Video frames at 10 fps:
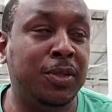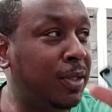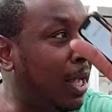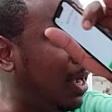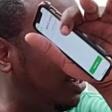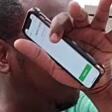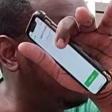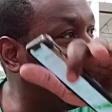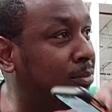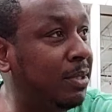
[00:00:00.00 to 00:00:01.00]
So y'all have
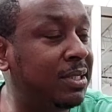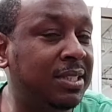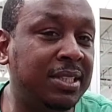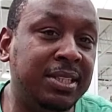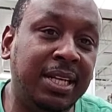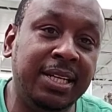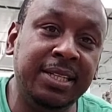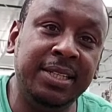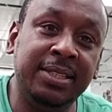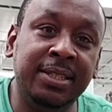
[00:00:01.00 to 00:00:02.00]
a good rest of the
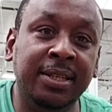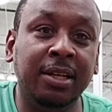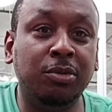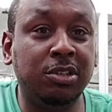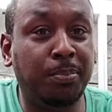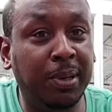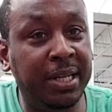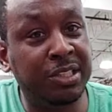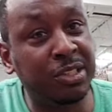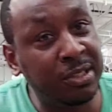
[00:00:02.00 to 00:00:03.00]
day. It was a
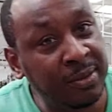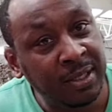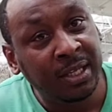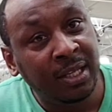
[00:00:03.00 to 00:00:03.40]
pleasure.